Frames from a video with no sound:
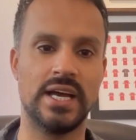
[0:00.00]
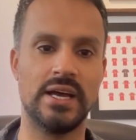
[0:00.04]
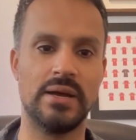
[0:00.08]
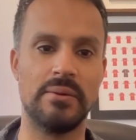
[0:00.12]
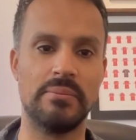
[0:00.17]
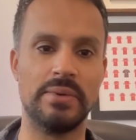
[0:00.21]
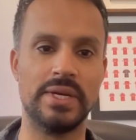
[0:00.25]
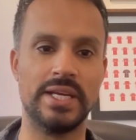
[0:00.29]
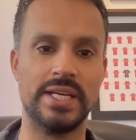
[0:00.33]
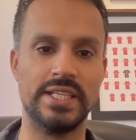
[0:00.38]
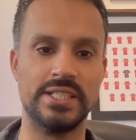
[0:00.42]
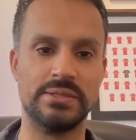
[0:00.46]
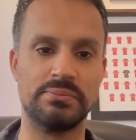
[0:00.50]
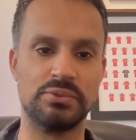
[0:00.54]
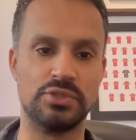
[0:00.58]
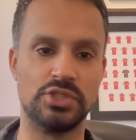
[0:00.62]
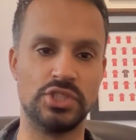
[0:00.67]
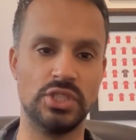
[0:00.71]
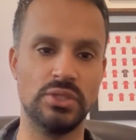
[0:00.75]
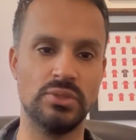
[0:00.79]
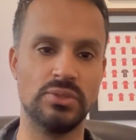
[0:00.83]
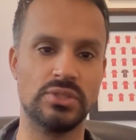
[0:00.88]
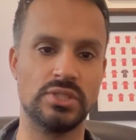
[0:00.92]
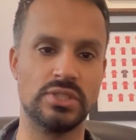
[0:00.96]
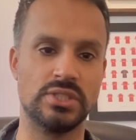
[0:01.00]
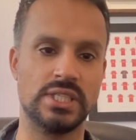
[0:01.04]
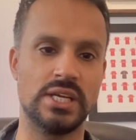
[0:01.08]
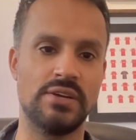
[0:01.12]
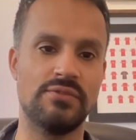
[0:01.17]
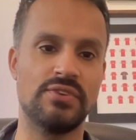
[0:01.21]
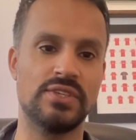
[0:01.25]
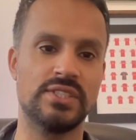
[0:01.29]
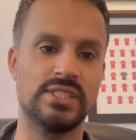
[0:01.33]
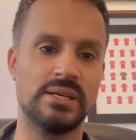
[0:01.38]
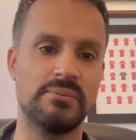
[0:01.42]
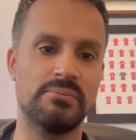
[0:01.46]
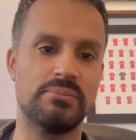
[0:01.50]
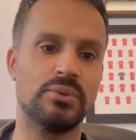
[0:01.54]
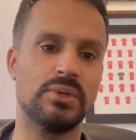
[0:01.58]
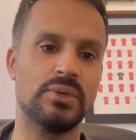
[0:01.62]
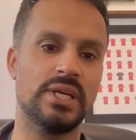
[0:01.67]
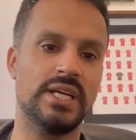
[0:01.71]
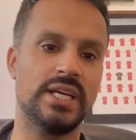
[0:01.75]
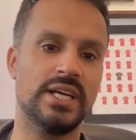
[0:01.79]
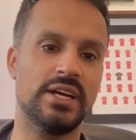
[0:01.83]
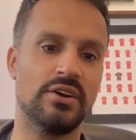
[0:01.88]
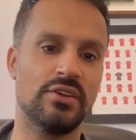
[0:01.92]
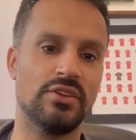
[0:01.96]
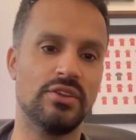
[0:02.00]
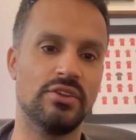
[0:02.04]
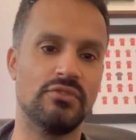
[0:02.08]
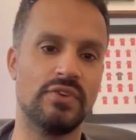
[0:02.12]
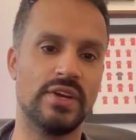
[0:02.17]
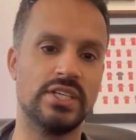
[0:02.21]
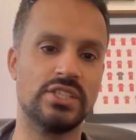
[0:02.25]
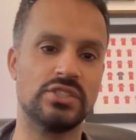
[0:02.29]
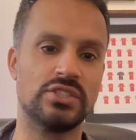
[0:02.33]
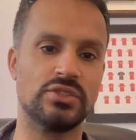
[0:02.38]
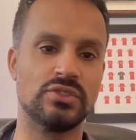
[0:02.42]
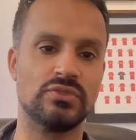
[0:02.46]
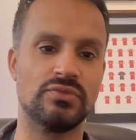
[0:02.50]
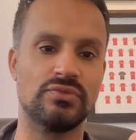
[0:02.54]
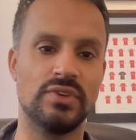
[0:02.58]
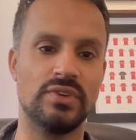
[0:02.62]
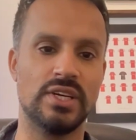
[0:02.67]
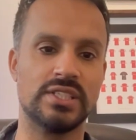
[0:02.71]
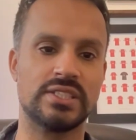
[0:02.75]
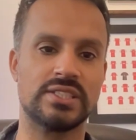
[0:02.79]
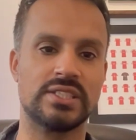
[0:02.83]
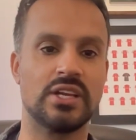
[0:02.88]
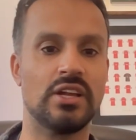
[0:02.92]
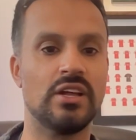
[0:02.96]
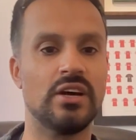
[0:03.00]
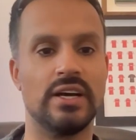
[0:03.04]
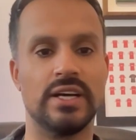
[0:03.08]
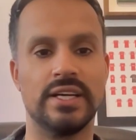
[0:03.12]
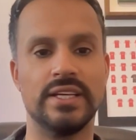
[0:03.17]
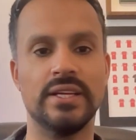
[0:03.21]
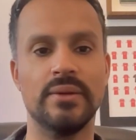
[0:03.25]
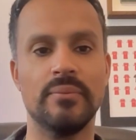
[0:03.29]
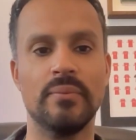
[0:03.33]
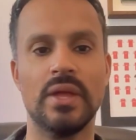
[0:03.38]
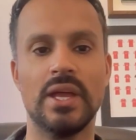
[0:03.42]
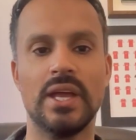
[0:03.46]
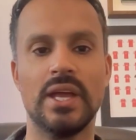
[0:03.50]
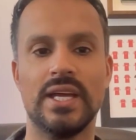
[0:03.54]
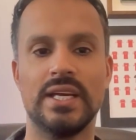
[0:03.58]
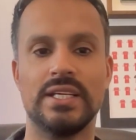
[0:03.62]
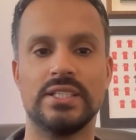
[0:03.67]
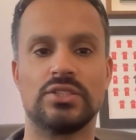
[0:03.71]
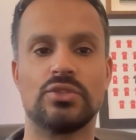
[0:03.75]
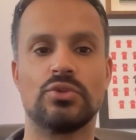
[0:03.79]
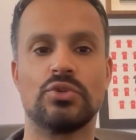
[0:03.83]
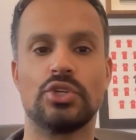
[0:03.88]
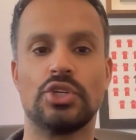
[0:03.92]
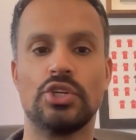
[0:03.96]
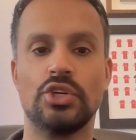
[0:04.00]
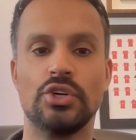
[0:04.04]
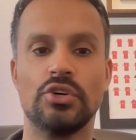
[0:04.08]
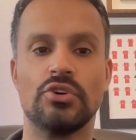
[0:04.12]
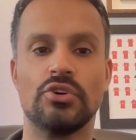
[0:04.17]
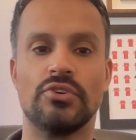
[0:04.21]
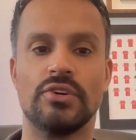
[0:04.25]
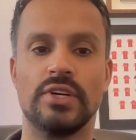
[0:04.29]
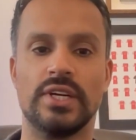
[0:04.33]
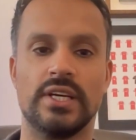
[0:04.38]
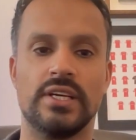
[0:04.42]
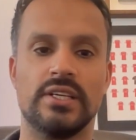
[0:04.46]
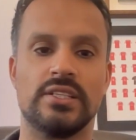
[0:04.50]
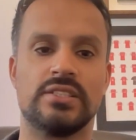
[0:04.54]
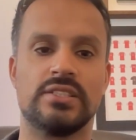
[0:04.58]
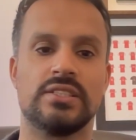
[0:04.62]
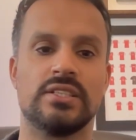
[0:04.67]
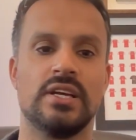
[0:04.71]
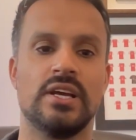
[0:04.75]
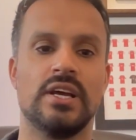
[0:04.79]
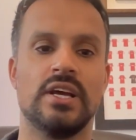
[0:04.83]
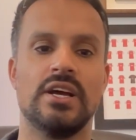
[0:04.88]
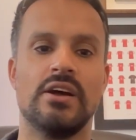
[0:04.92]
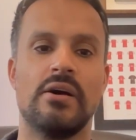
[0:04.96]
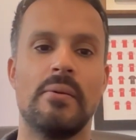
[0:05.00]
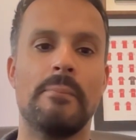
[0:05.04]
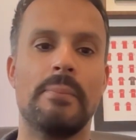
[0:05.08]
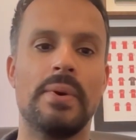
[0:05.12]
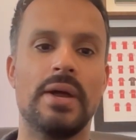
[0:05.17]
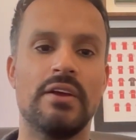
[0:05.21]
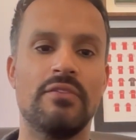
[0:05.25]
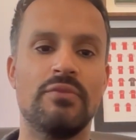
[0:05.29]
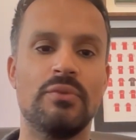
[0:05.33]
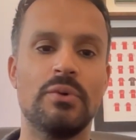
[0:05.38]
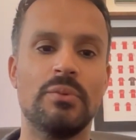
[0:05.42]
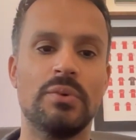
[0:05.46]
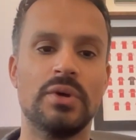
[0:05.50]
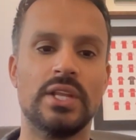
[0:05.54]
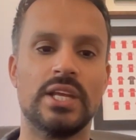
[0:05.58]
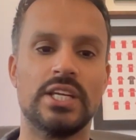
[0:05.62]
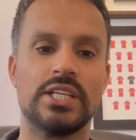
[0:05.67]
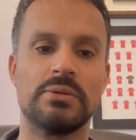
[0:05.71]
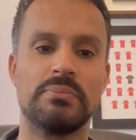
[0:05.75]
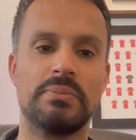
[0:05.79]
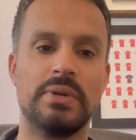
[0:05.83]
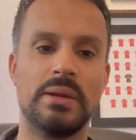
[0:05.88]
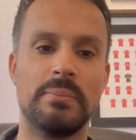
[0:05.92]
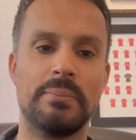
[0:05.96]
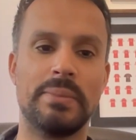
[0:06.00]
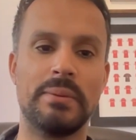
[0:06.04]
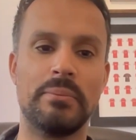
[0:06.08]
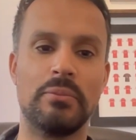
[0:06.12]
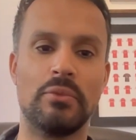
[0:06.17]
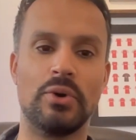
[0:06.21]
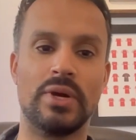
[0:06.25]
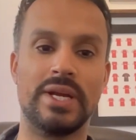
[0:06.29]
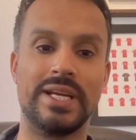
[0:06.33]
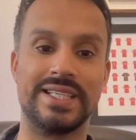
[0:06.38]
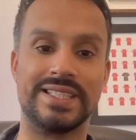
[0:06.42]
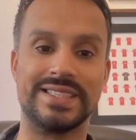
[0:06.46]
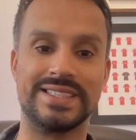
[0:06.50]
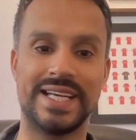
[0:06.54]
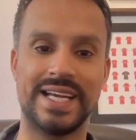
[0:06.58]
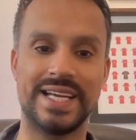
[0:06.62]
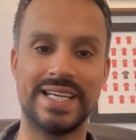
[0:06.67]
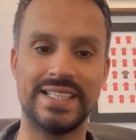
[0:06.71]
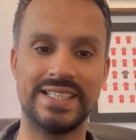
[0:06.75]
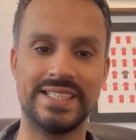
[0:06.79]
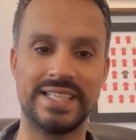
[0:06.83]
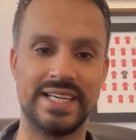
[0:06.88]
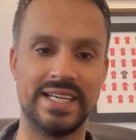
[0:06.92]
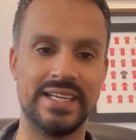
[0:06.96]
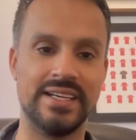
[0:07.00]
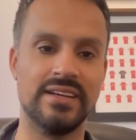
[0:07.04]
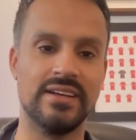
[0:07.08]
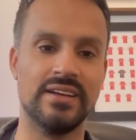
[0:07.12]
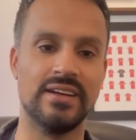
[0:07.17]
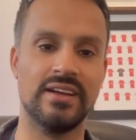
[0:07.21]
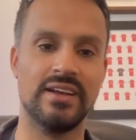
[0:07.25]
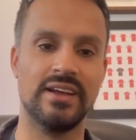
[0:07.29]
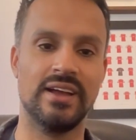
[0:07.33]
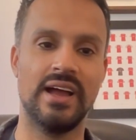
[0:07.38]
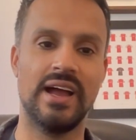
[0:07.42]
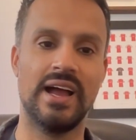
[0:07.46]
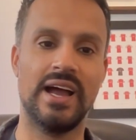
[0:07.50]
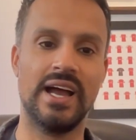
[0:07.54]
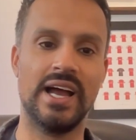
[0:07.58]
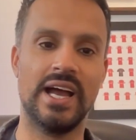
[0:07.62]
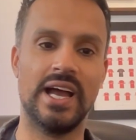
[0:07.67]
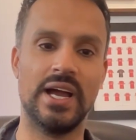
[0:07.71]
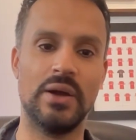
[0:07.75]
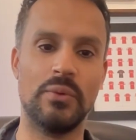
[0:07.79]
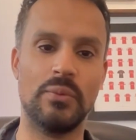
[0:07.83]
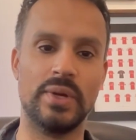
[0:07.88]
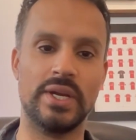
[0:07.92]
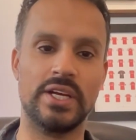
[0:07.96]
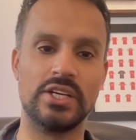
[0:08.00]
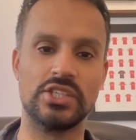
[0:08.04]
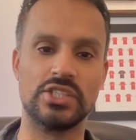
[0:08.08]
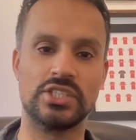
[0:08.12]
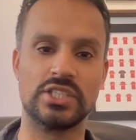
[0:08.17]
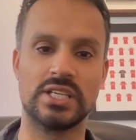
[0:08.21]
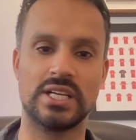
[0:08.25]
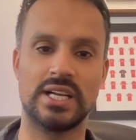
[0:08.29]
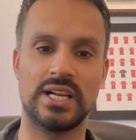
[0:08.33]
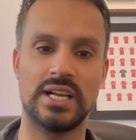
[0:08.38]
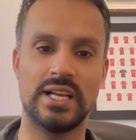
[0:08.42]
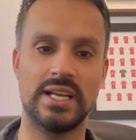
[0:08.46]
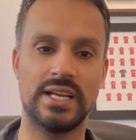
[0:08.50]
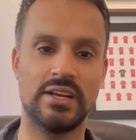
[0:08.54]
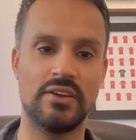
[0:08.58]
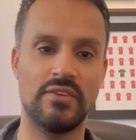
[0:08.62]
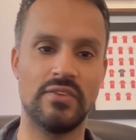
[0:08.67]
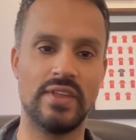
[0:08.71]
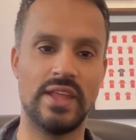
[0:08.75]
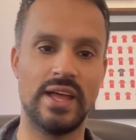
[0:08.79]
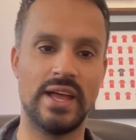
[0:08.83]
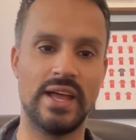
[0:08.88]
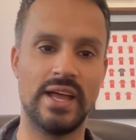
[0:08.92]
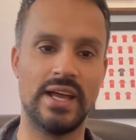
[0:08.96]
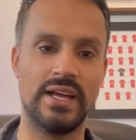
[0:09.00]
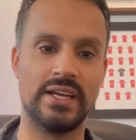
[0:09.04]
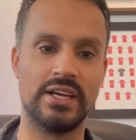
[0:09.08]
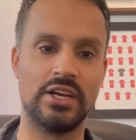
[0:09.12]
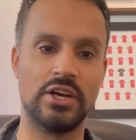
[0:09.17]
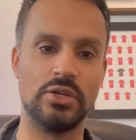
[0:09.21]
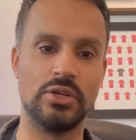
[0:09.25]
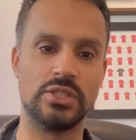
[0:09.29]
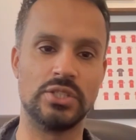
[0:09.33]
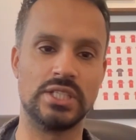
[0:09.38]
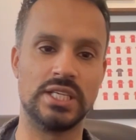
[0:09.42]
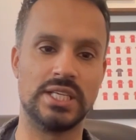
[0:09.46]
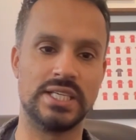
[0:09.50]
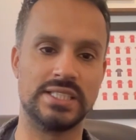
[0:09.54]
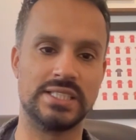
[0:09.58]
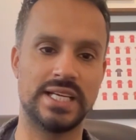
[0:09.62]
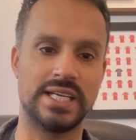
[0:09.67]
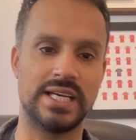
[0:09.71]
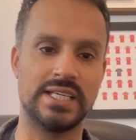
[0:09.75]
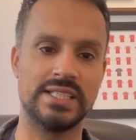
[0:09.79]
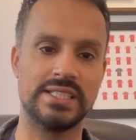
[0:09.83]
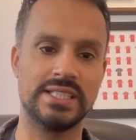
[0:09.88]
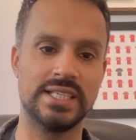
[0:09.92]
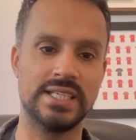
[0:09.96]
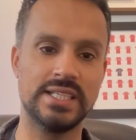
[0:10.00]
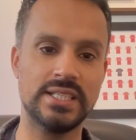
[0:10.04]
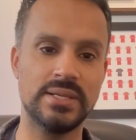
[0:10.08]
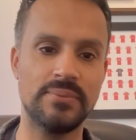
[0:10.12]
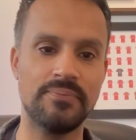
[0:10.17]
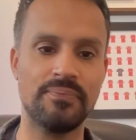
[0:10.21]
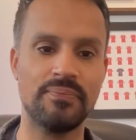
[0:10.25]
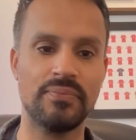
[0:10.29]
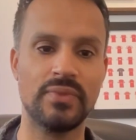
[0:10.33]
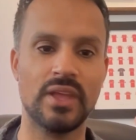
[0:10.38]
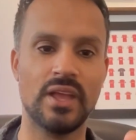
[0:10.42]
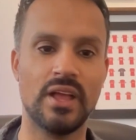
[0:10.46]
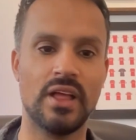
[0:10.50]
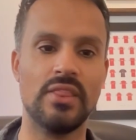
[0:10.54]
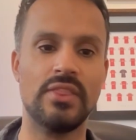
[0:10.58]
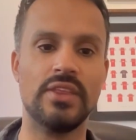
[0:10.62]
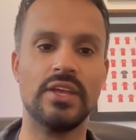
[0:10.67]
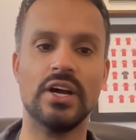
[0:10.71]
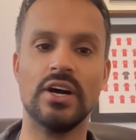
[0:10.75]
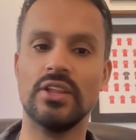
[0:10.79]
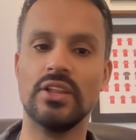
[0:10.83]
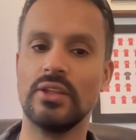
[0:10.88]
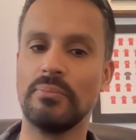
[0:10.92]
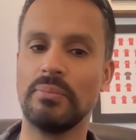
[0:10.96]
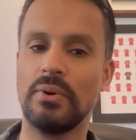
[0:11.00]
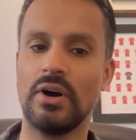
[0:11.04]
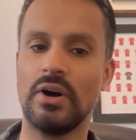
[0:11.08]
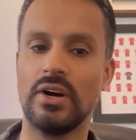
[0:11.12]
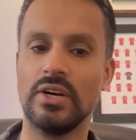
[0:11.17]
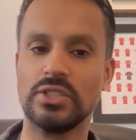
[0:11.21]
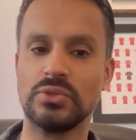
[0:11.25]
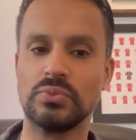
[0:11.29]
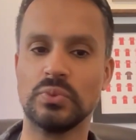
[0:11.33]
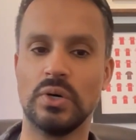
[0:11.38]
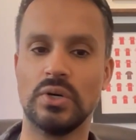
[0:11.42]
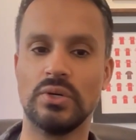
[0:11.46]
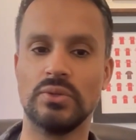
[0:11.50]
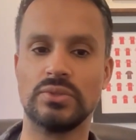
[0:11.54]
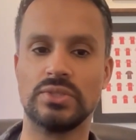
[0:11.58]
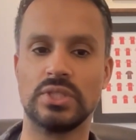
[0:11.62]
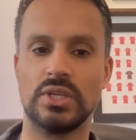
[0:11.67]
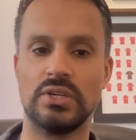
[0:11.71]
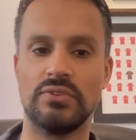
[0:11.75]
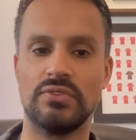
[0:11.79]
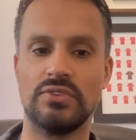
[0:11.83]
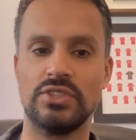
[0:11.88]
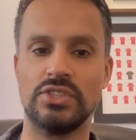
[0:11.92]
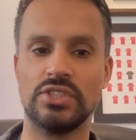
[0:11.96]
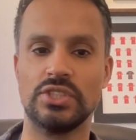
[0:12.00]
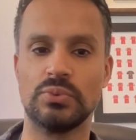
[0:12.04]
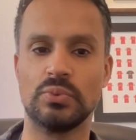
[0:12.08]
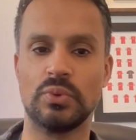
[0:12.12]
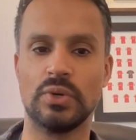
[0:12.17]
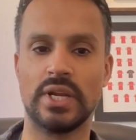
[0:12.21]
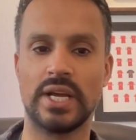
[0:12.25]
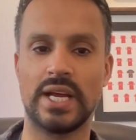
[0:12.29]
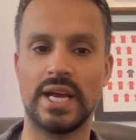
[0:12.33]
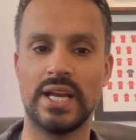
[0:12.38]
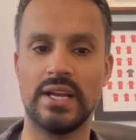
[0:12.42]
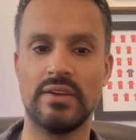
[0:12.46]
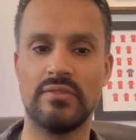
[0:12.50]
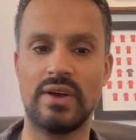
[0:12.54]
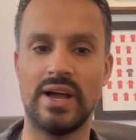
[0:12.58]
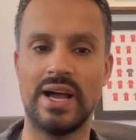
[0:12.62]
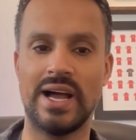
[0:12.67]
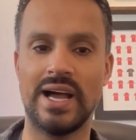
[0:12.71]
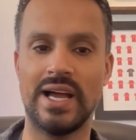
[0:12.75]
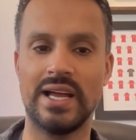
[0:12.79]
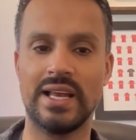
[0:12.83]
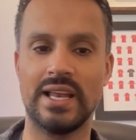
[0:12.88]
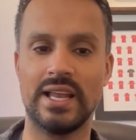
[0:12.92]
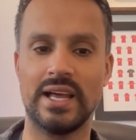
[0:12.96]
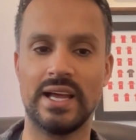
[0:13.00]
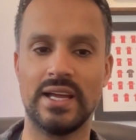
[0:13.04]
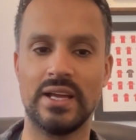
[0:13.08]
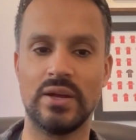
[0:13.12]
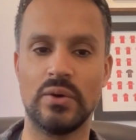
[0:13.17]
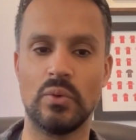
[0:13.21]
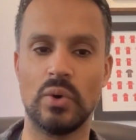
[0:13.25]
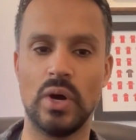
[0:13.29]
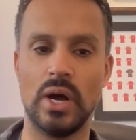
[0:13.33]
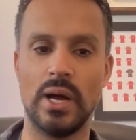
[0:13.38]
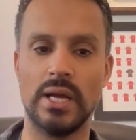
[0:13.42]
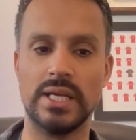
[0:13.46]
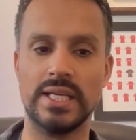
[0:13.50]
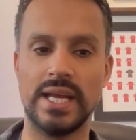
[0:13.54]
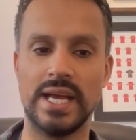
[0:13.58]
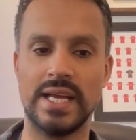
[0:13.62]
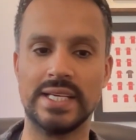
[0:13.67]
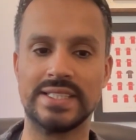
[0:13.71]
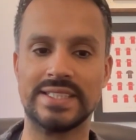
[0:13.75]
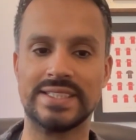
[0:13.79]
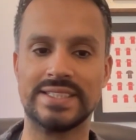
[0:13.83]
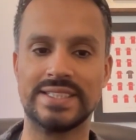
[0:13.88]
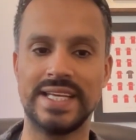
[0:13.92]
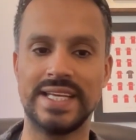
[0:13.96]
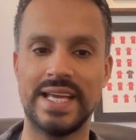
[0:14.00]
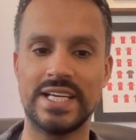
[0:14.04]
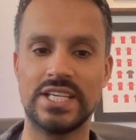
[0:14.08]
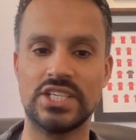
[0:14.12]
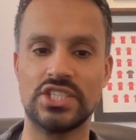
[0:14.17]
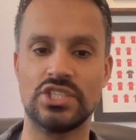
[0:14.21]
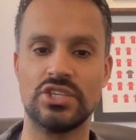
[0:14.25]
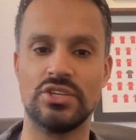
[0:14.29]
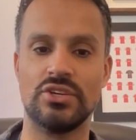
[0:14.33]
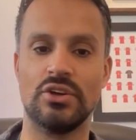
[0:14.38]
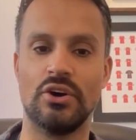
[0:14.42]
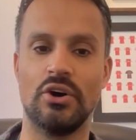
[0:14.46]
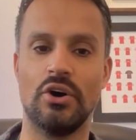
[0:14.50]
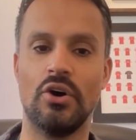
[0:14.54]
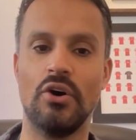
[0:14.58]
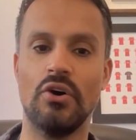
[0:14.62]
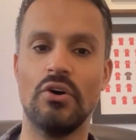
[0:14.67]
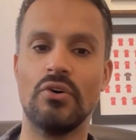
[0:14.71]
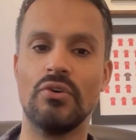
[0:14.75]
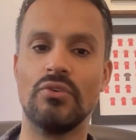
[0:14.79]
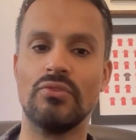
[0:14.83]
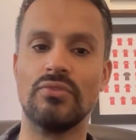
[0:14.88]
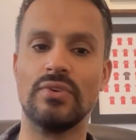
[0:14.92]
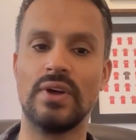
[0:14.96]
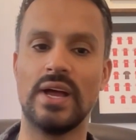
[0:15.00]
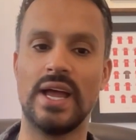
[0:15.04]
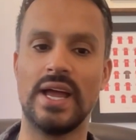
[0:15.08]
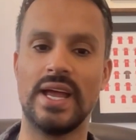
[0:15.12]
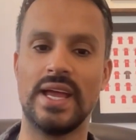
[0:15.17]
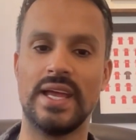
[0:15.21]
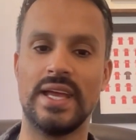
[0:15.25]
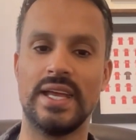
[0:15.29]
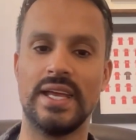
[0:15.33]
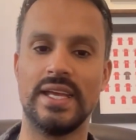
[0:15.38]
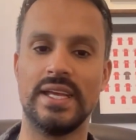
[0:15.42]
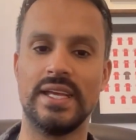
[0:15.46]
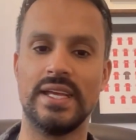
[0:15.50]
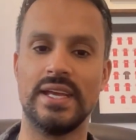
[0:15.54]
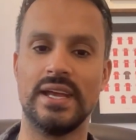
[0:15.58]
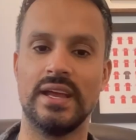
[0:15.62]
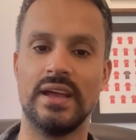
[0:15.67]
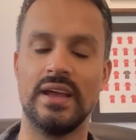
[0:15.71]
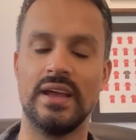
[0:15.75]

is produced. So say for example here on the Rachel's first line is curious, but if we want that to be a bit more exciting, we can just click on that and go to excited. The other part as well, so if you just want to kind of highlight a section of a